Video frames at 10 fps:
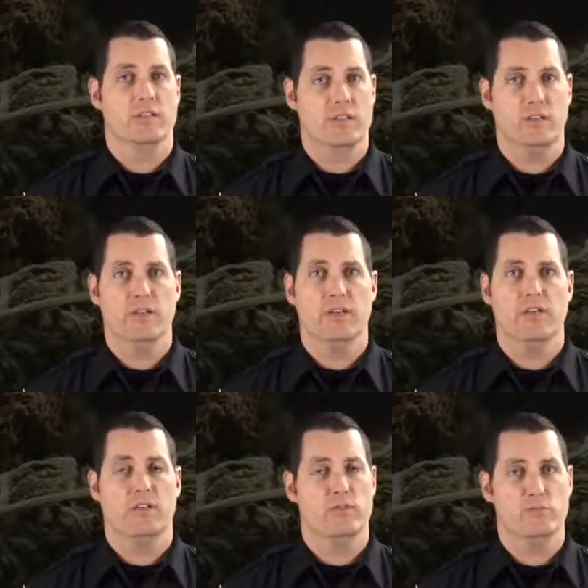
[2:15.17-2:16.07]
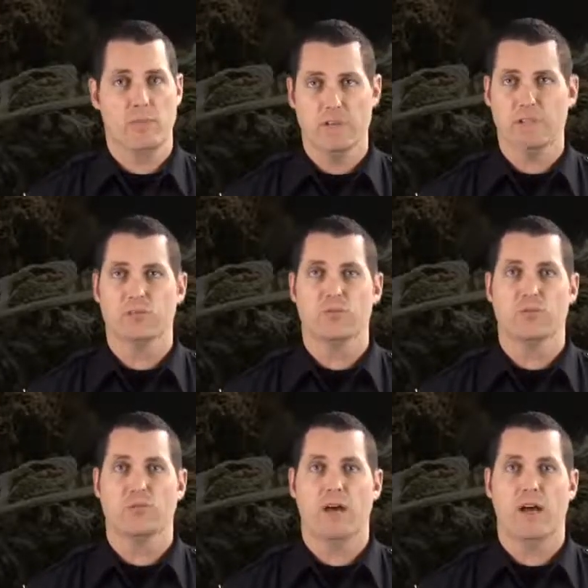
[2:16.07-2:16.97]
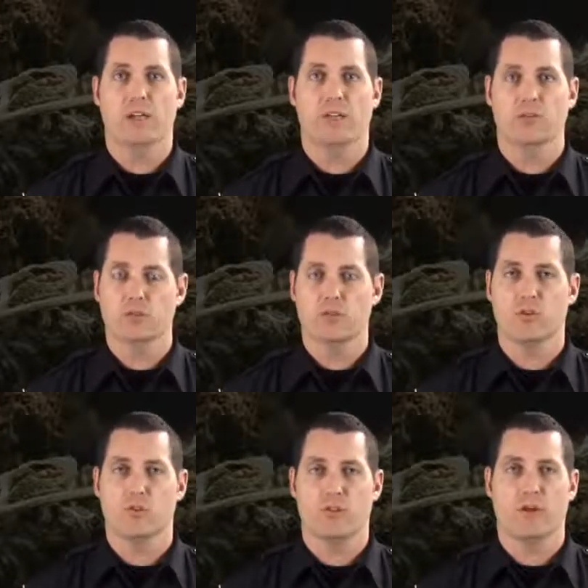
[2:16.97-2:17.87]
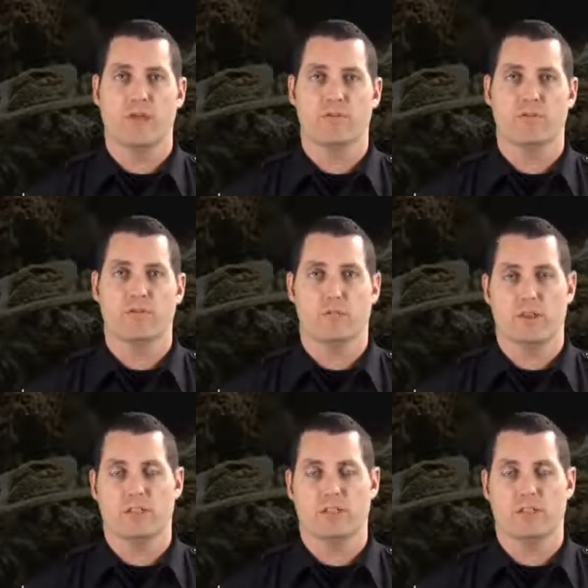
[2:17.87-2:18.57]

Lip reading: Until then, if you must consume pot, then do so in the privacy of a